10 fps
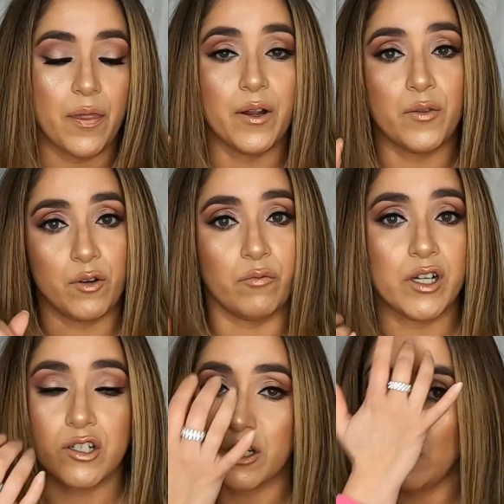
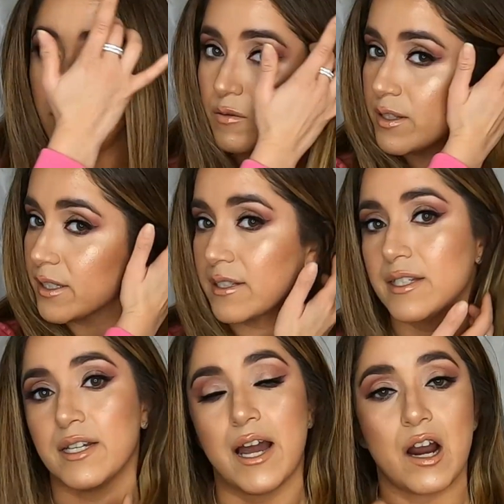original
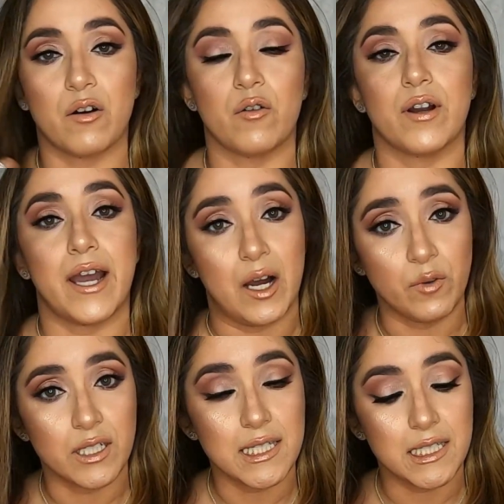16-hour
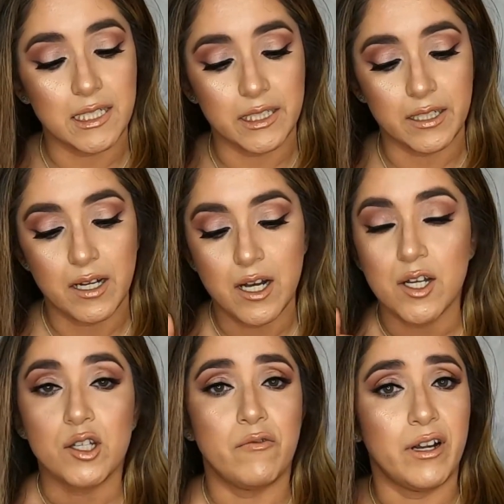Camel Concealer.
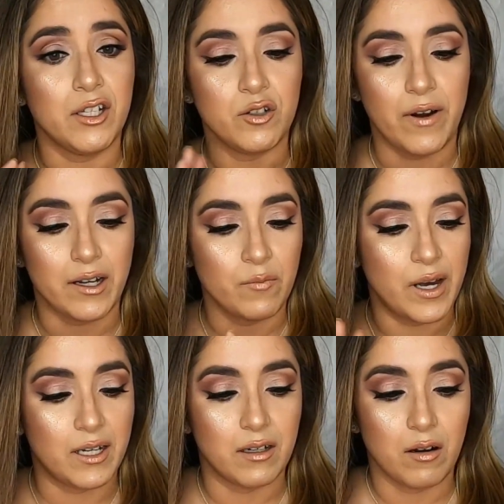So I really do
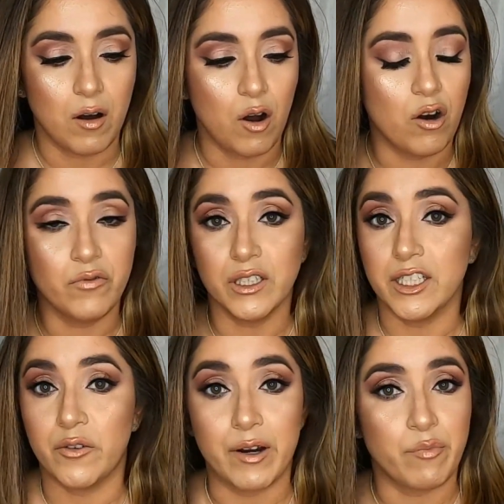recommend it. All
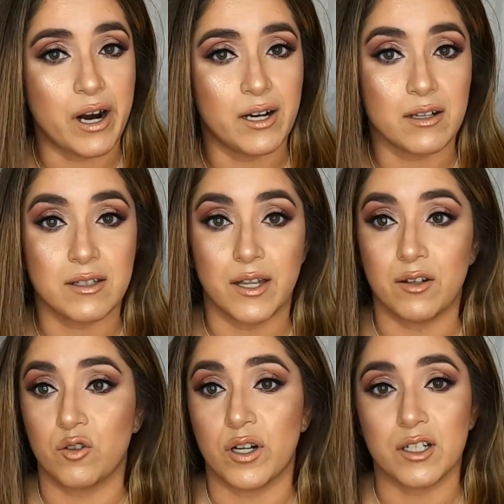really great products that
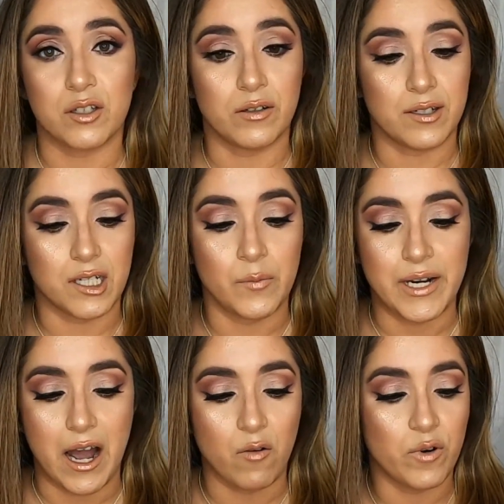the drugstores are
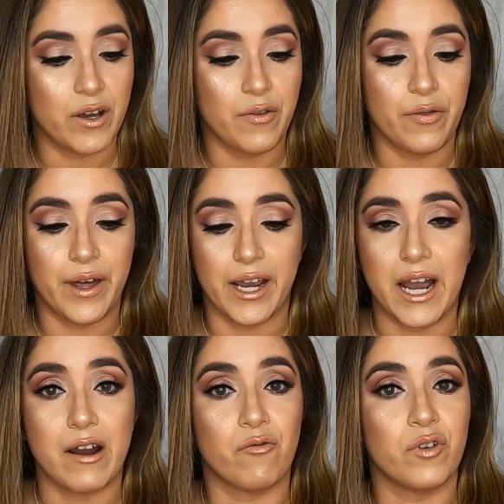coming out with. They
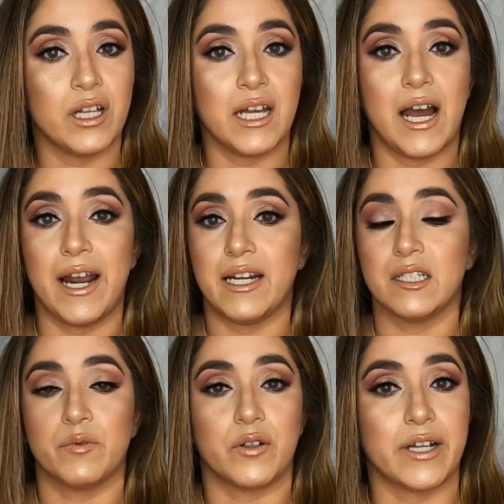have really heightened
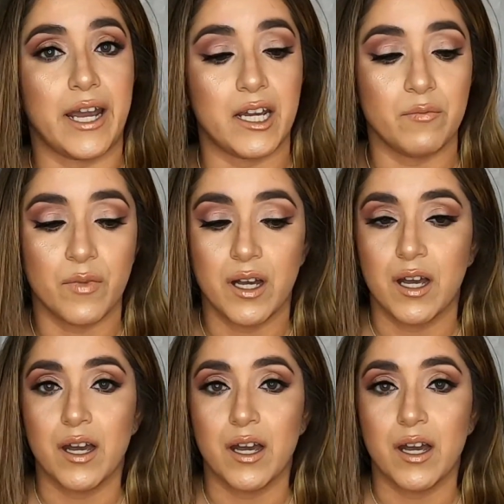up their game.